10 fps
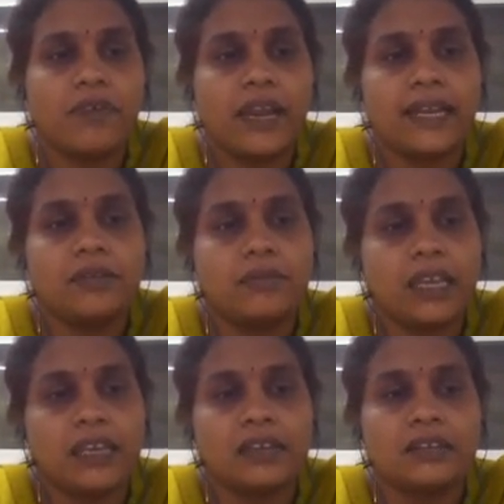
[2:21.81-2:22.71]
void
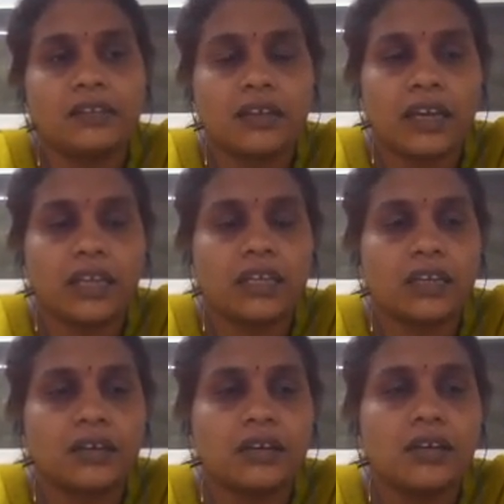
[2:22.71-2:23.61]
main, and